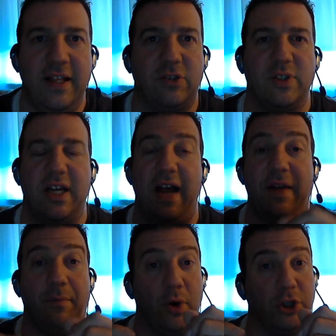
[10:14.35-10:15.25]
This was the
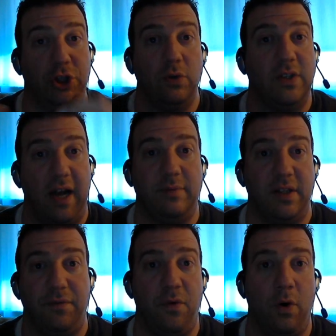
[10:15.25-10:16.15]
guy that brought Showtime
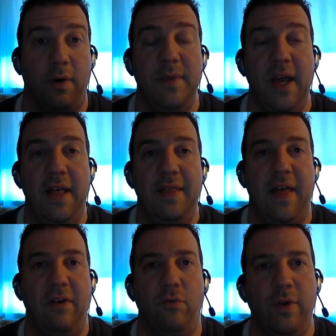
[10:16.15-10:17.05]
to the Forum,
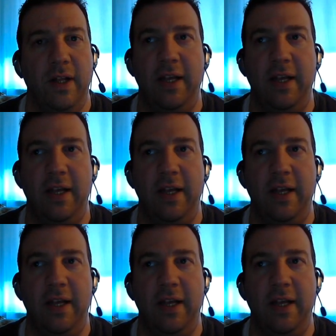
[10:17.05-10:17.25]
that